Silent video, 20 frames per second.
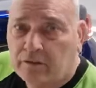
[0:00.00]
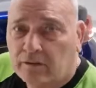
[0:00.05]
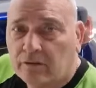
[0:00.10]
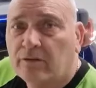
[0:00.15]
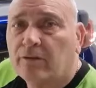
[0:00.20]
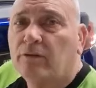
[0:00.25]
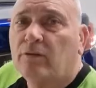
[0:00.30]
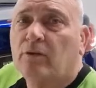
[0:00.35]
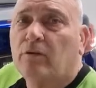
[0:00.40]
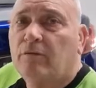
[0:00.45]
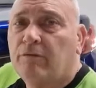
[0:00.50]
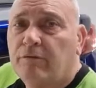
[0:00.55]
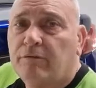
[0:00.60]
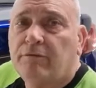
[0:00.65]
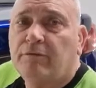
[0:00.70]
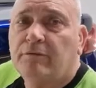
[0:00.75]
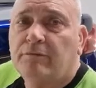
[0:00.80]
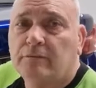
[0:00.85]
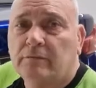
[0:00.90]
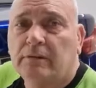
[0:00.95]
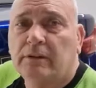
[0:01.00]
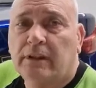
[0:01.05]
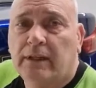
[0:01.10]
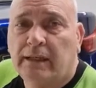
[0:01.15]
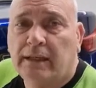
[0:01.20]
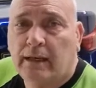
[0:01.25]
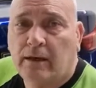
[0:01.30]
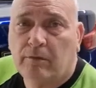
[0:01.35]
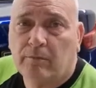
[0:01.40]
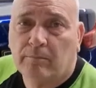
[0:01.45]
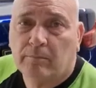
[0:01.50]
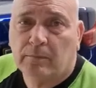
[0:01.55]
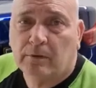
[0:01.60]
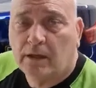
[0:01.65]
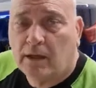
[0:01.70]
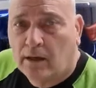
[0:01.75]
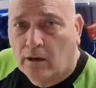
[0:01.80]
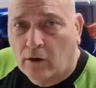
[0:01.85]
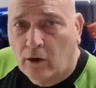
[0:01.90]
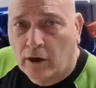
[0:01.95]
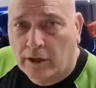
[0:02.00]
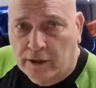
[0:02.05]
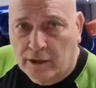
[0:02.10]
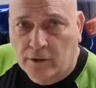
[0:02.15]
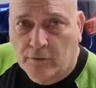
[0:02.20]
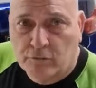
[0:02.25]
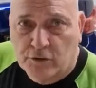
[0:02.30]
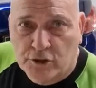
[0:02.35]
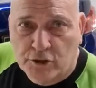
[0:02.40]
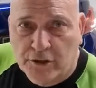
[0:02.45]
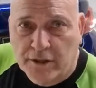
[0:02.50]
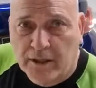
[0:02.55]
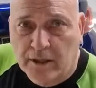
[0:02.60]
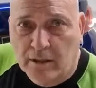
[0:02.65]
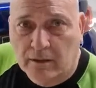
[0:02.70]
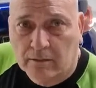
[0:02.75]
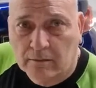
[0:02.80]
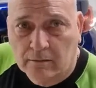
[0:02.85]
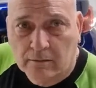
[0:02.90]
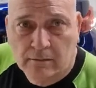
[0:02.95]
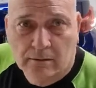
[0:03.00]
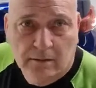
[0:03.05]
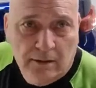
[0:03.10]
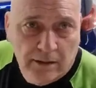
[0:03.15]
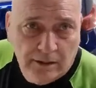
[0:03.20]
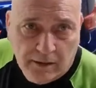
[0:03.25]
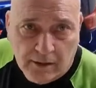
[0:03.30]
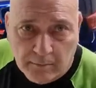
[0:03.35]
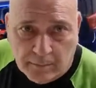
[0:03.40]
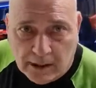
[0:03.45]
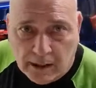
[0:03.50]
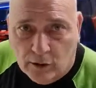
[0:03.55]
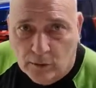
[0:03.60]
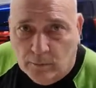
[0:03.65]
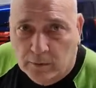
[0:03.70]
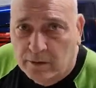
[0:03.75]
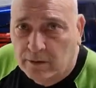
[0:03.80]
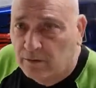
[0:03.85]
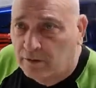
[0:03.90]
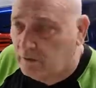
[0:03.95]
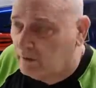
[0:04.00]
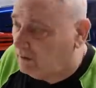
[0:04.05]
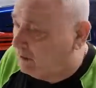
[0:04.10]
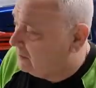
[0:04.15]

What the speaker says: and stuff, I use Geon at the moment.